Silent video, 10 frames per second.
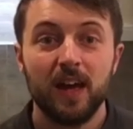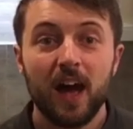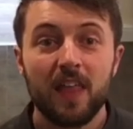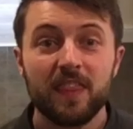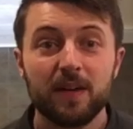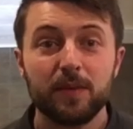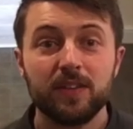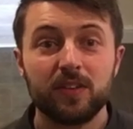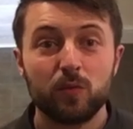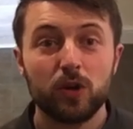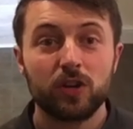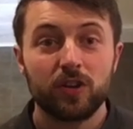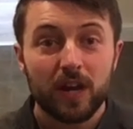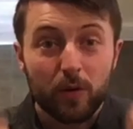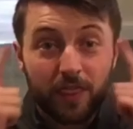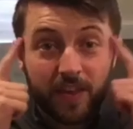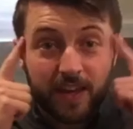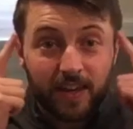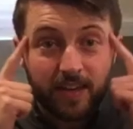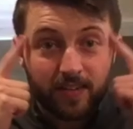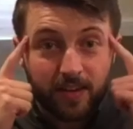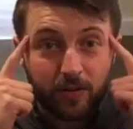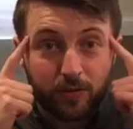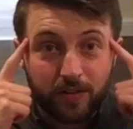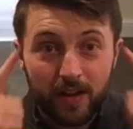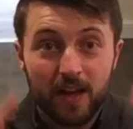and that means it works on our thinking skills.